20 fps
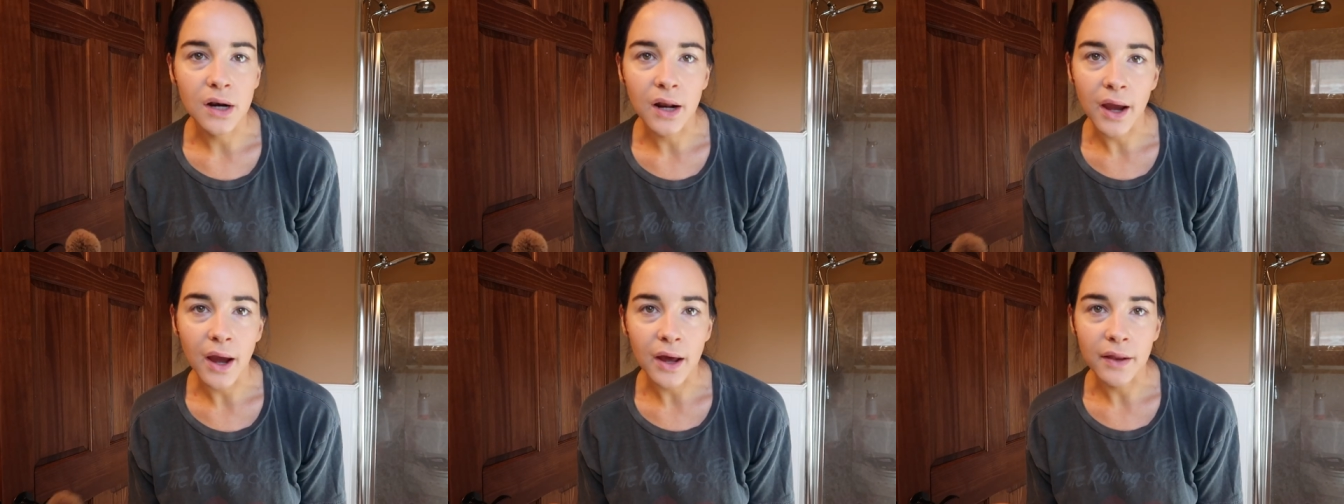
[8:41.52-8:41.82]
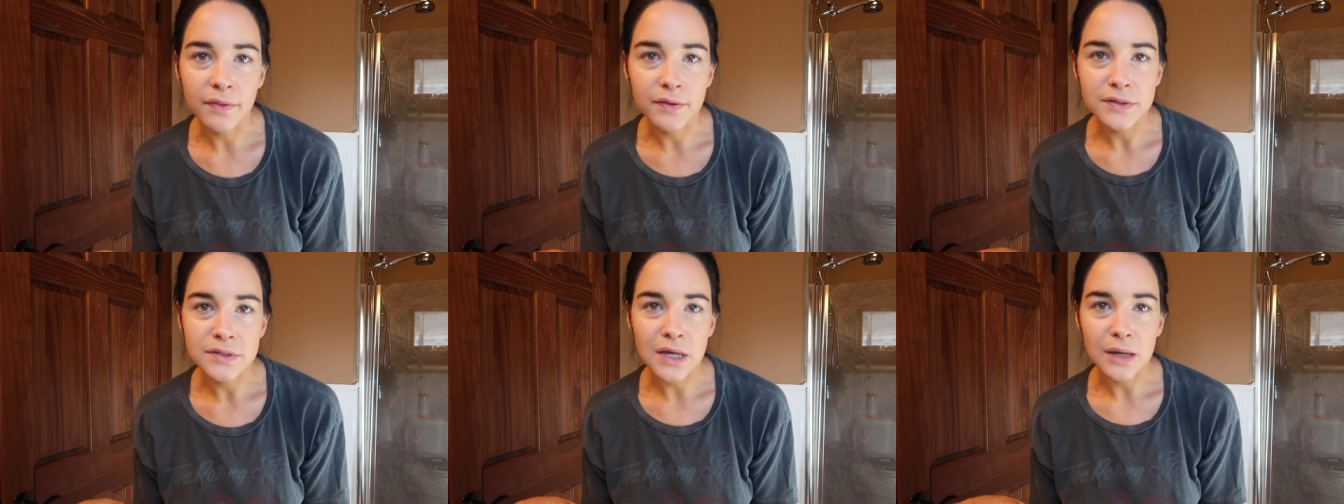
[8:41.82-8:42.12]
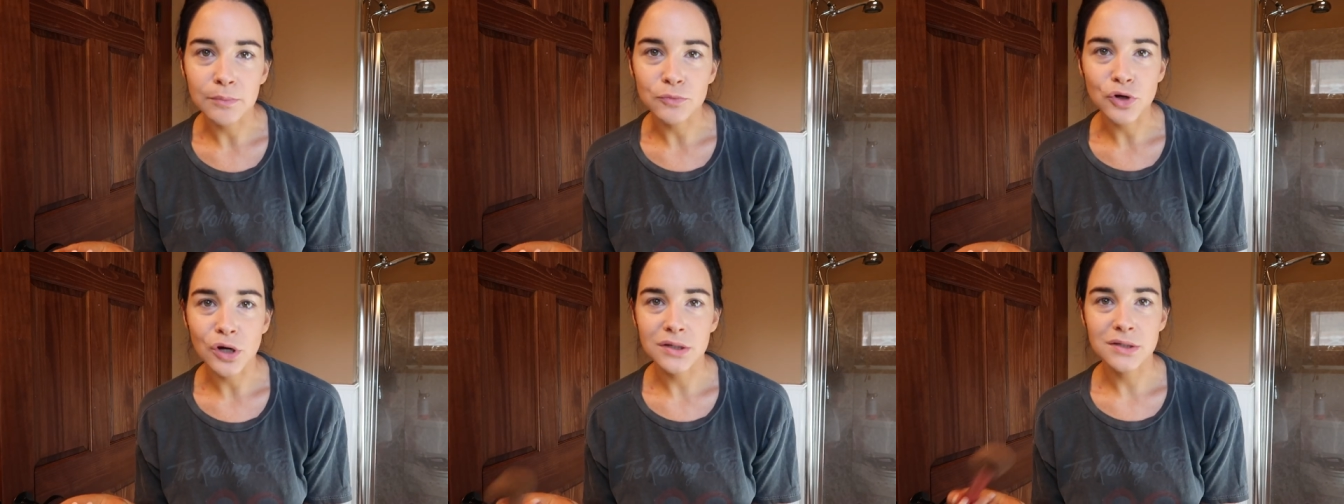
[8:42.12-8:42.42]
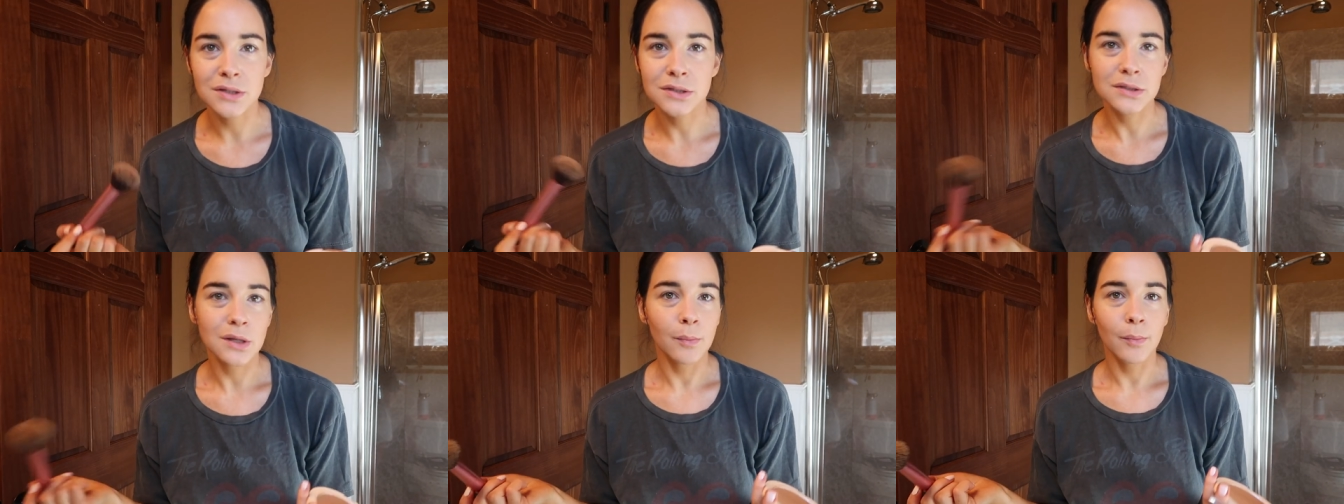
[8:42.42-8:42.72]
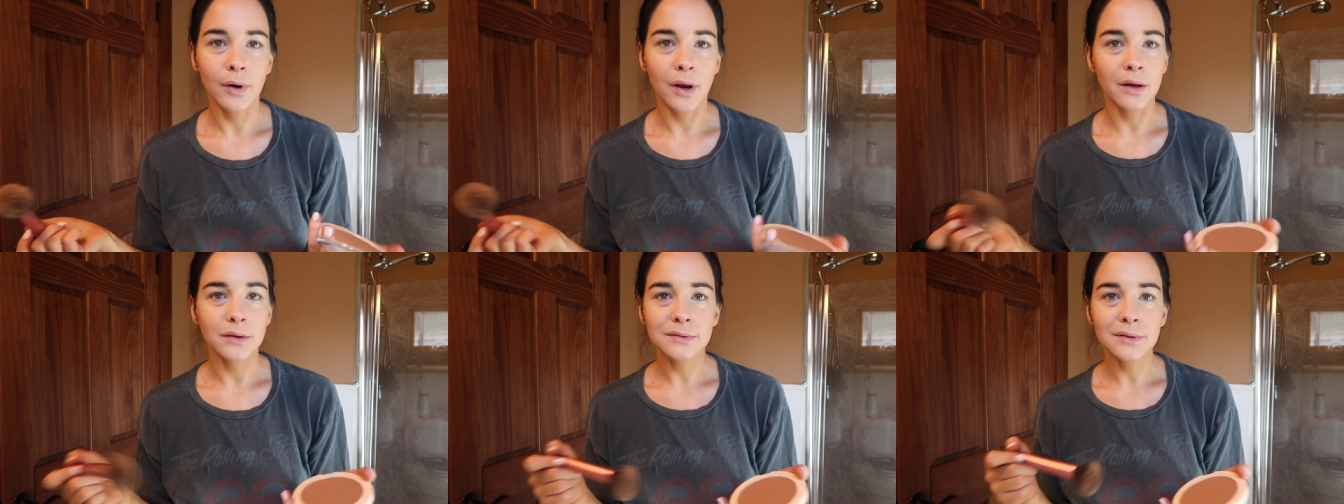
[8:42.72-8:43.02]
that I had the same dress as
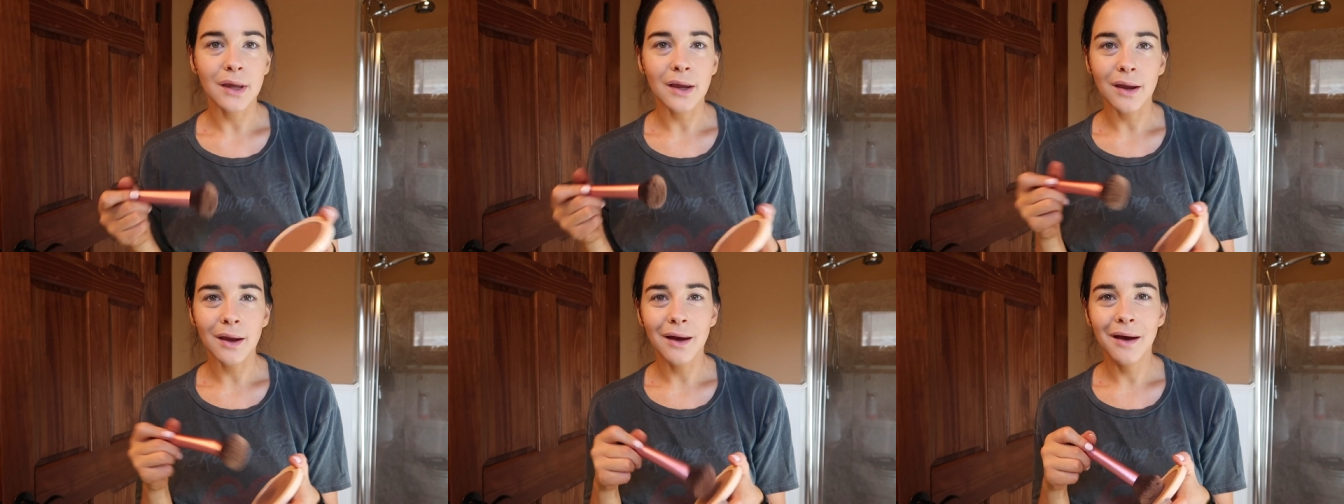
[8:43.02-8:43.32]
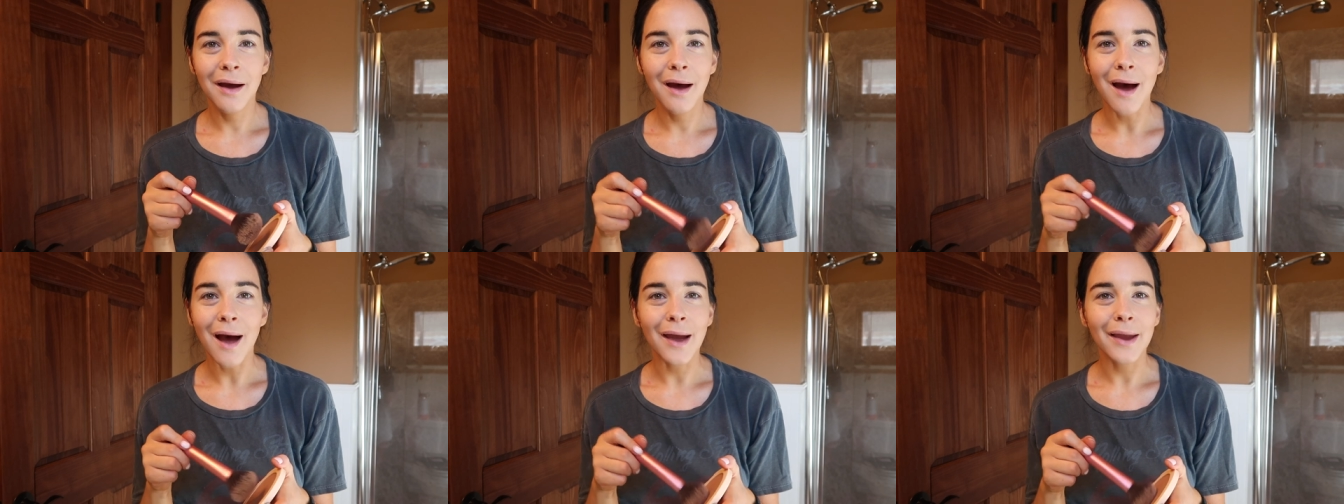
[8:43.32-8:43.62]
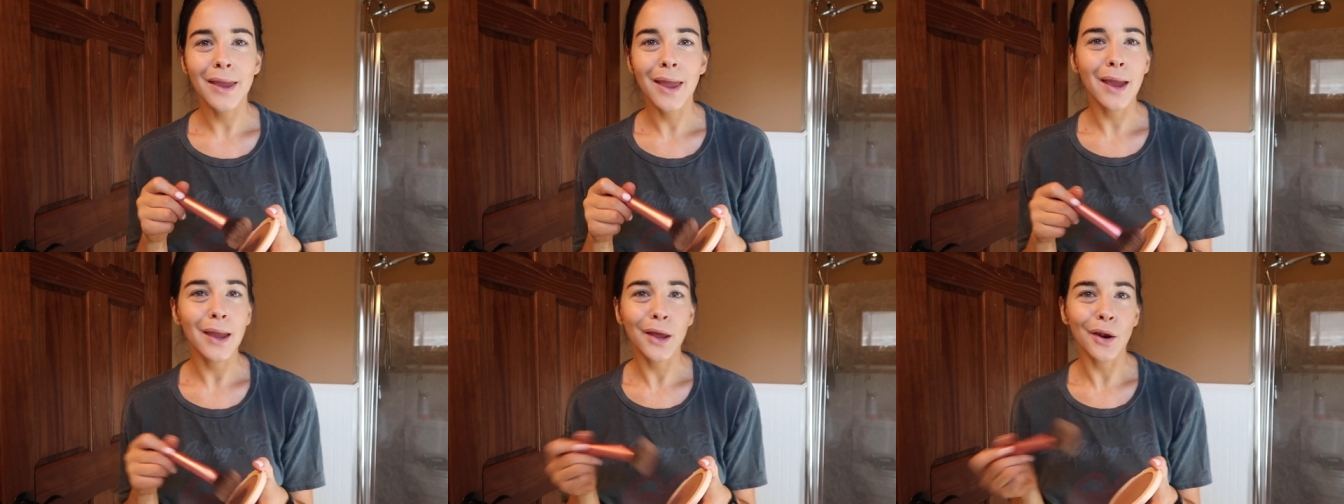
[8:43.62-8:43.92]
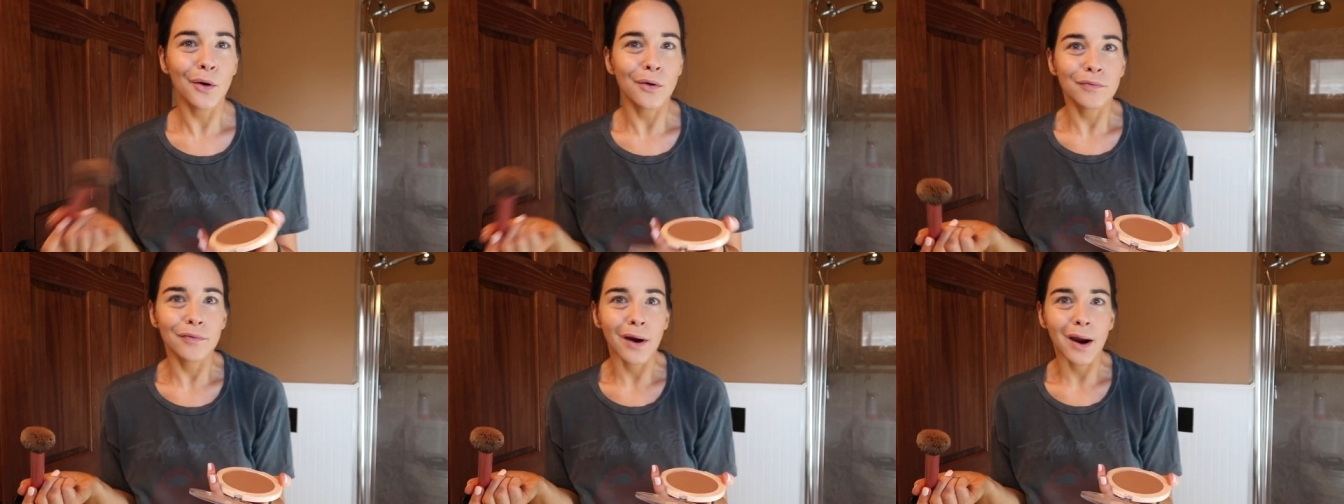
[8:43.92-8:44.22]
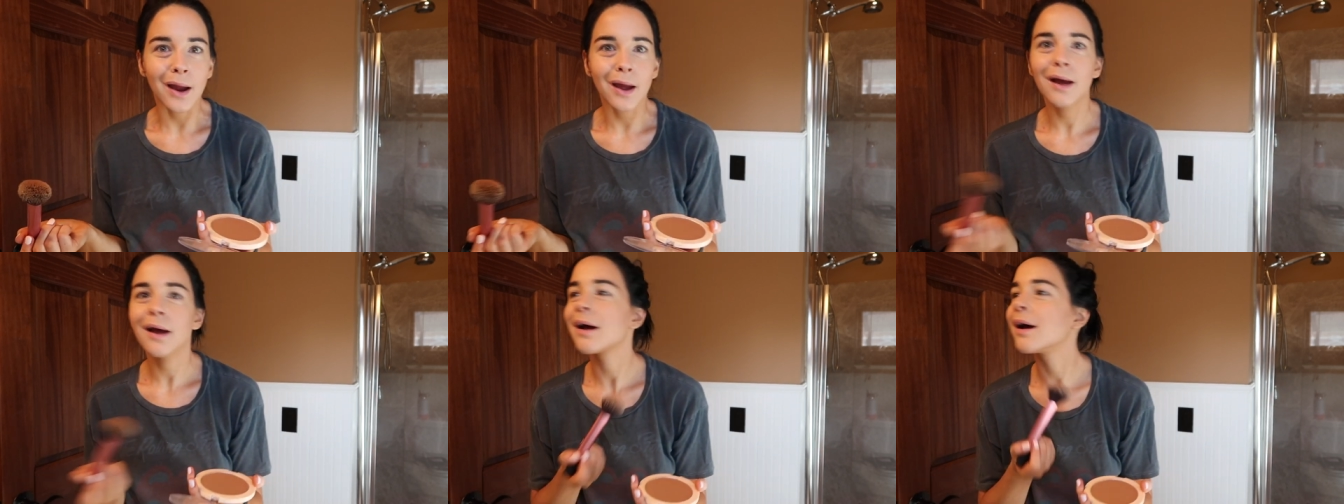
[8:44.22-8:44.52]
someone else? Like, I can't get over it.